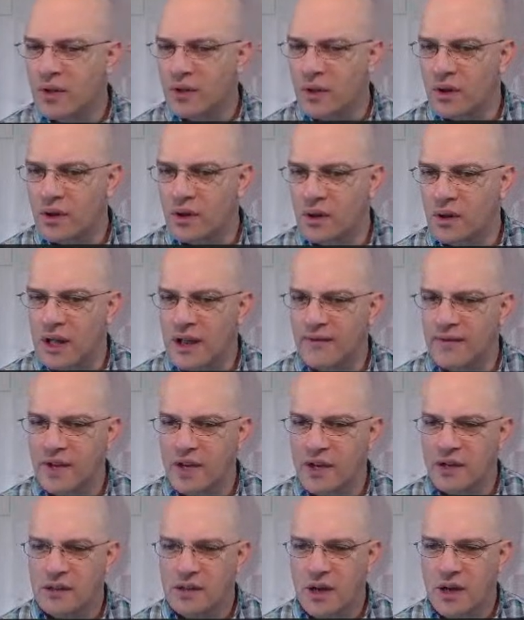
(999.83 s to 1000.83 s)
the
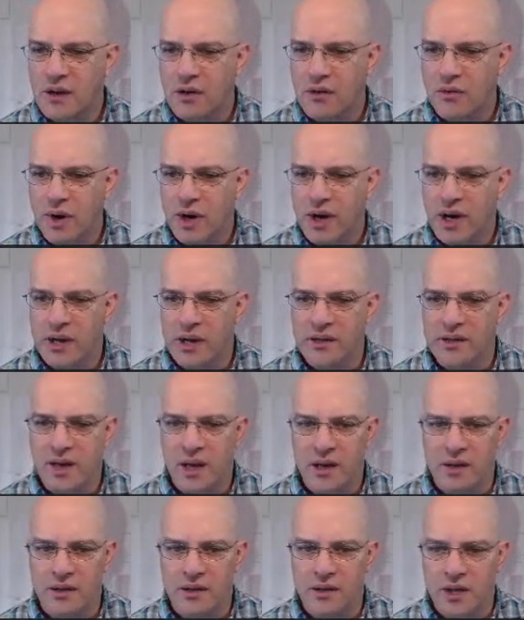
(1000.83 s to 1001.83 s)
left-hand side or the right-hand side
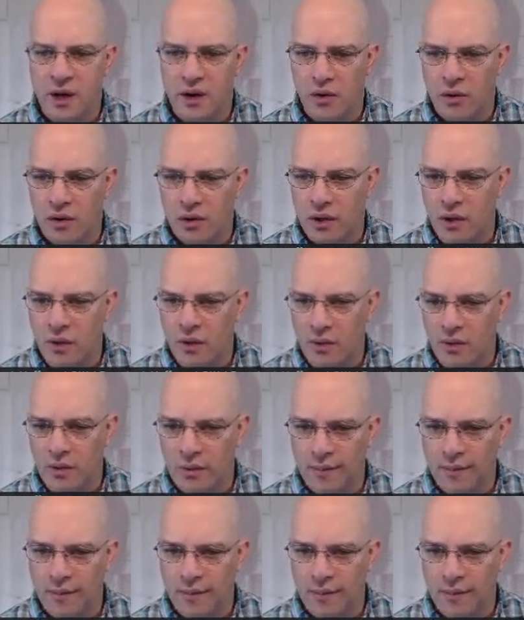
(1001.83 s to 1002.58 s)
in Sierra Leone?